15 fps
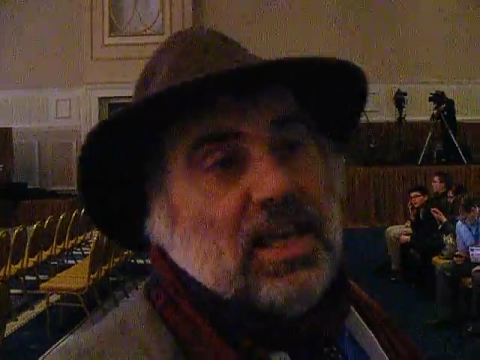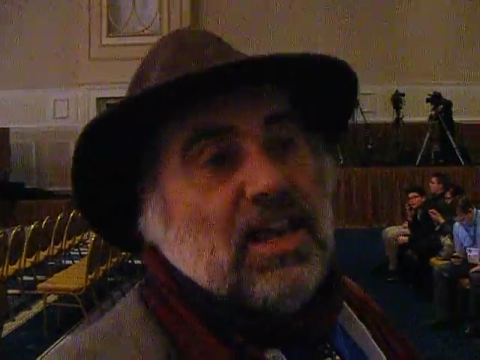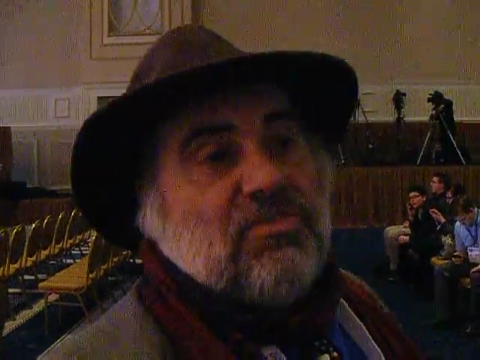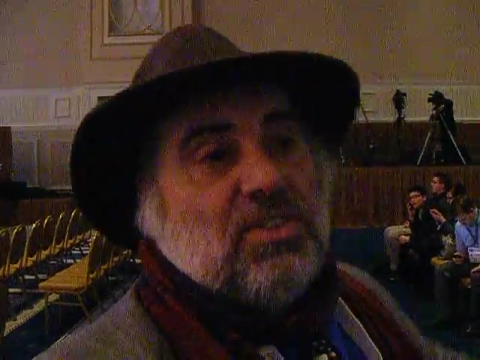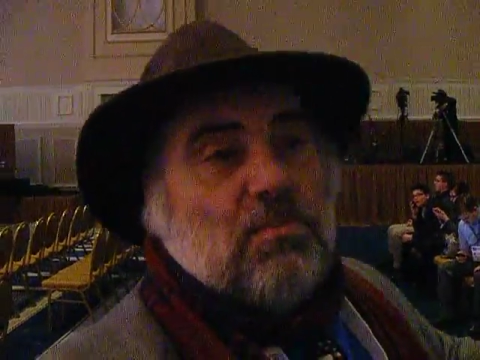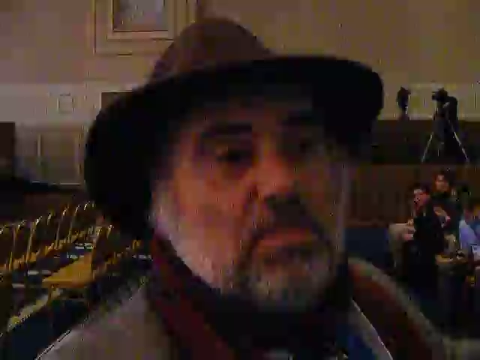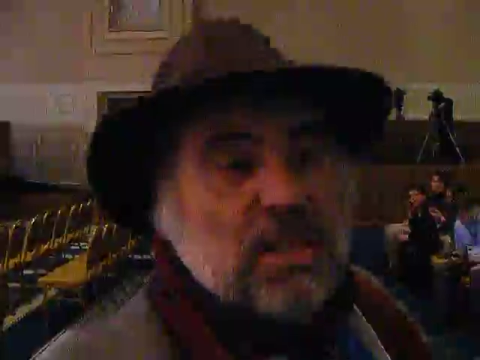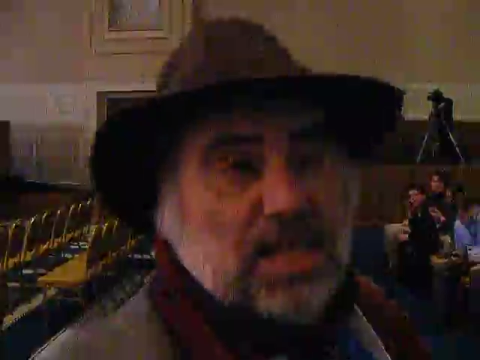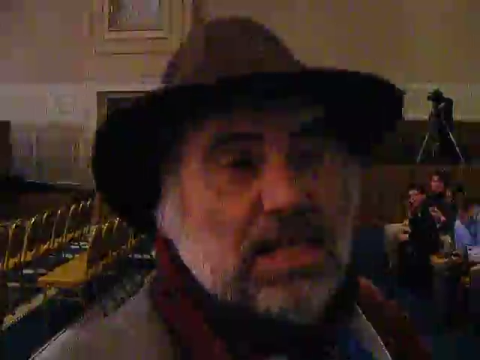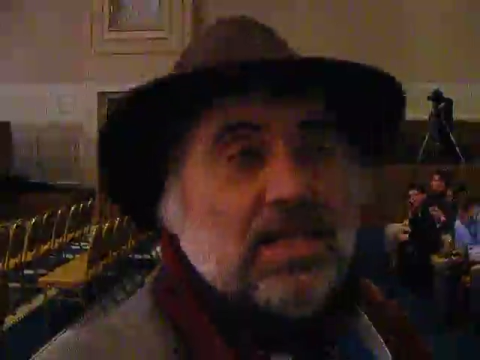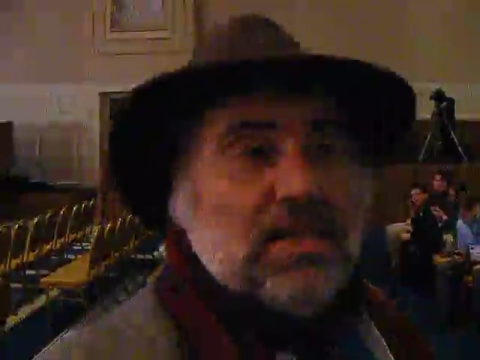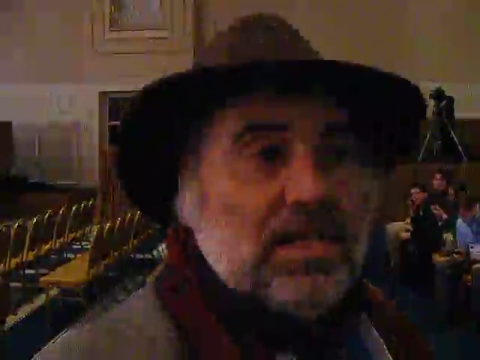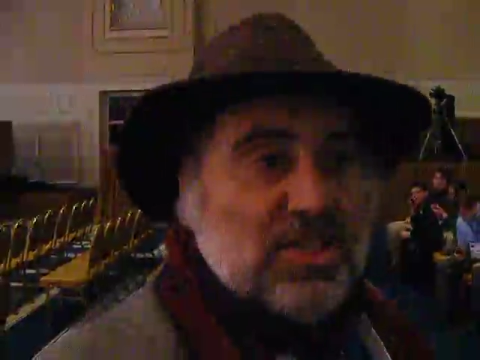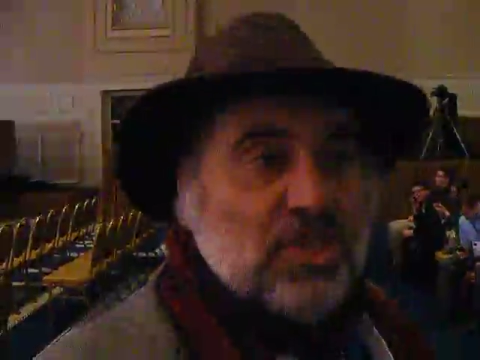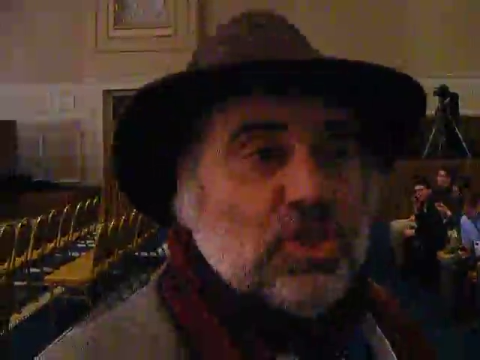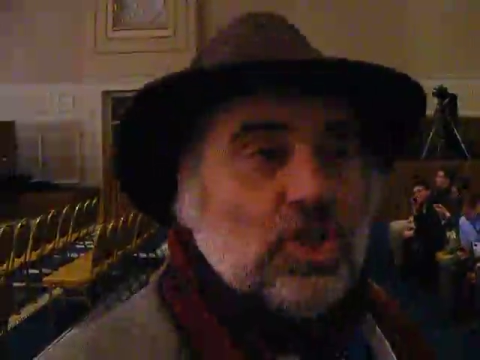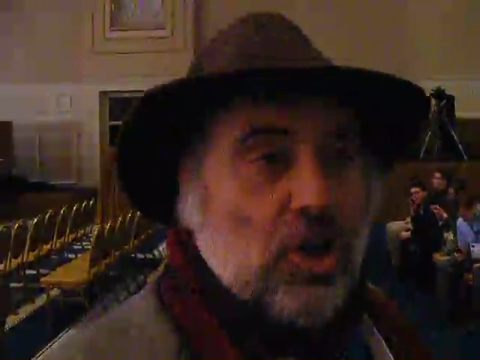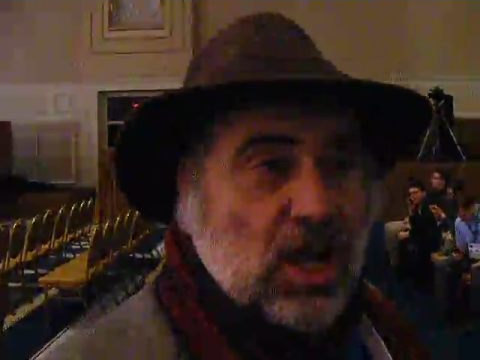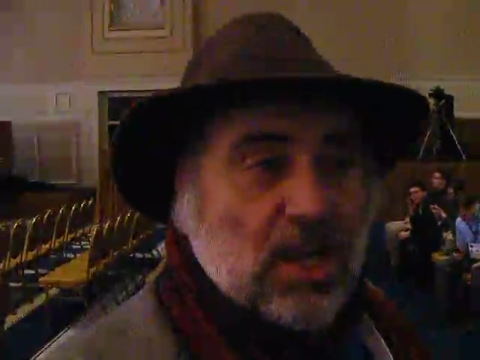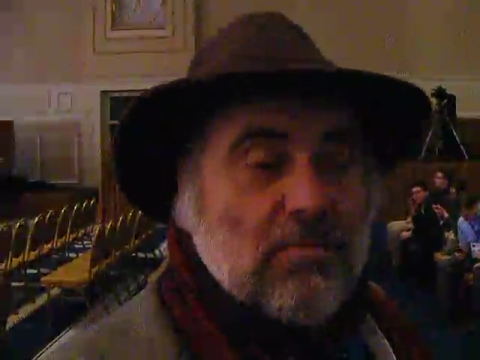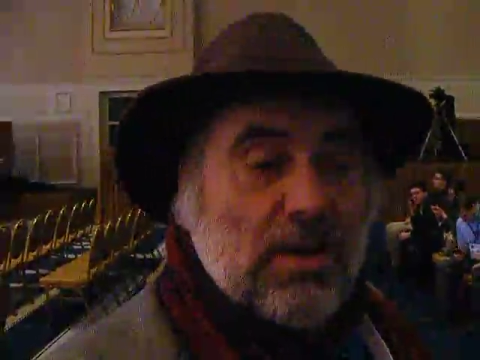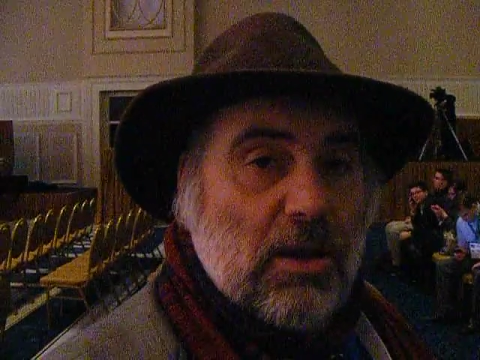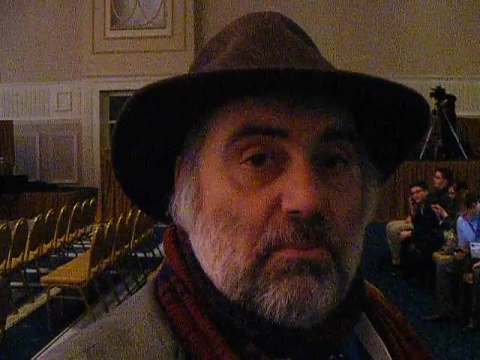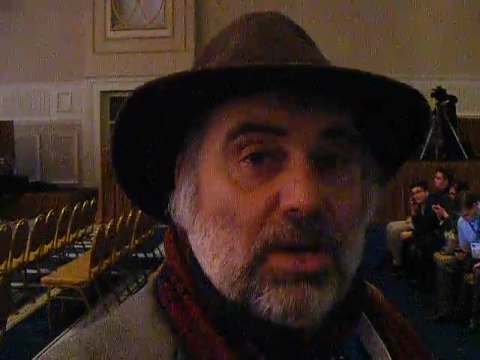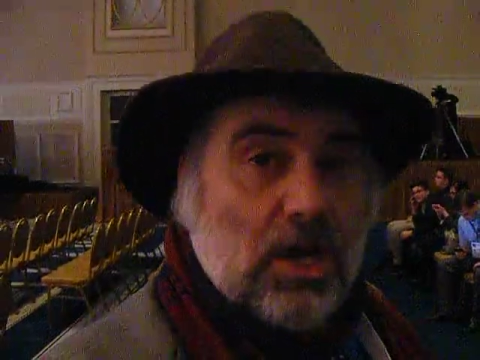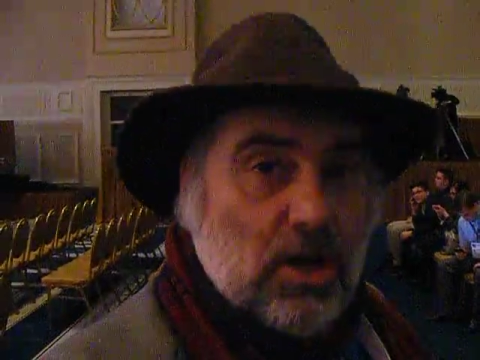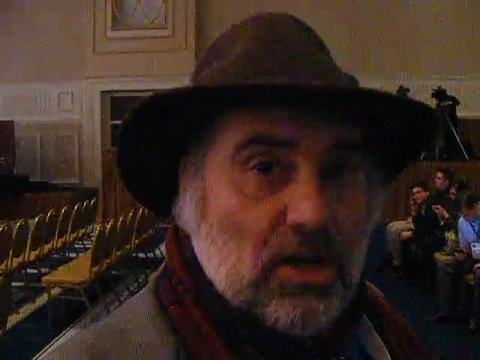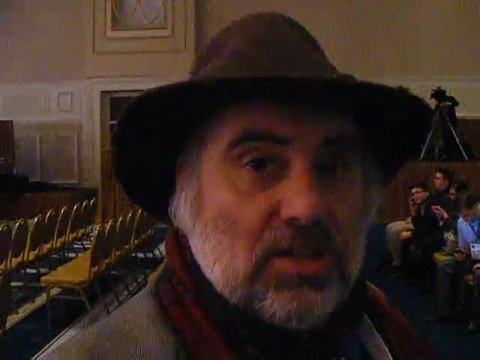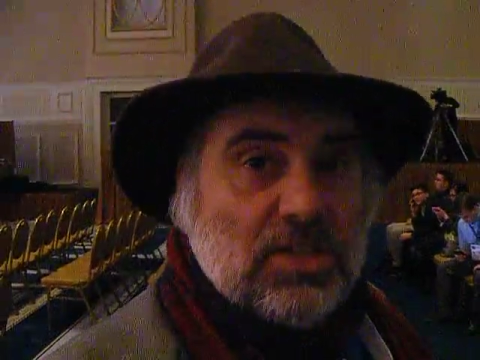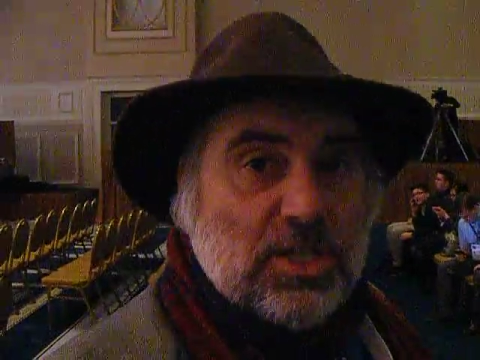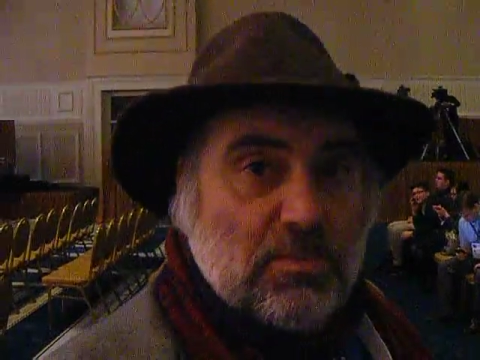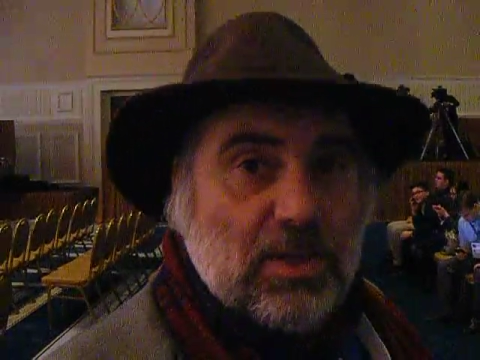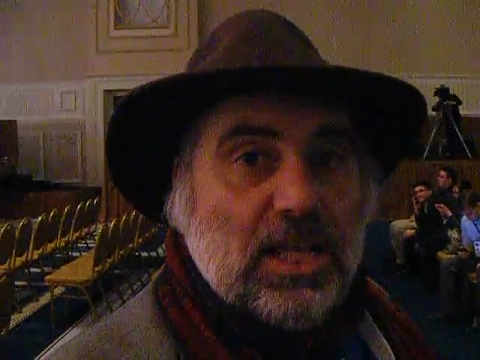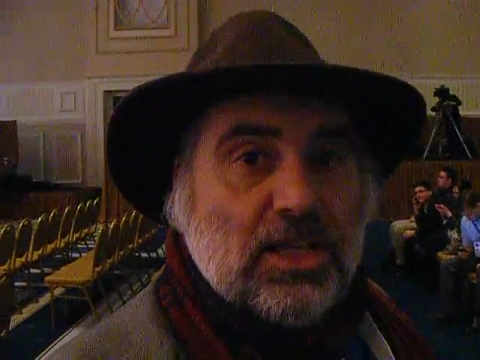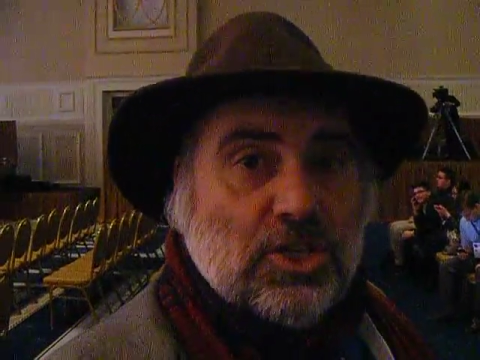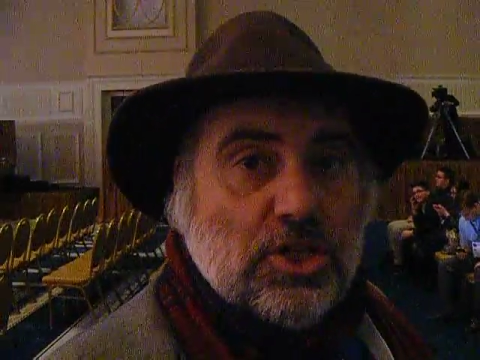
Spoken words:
If the media doesn't talk about McConnell's speech,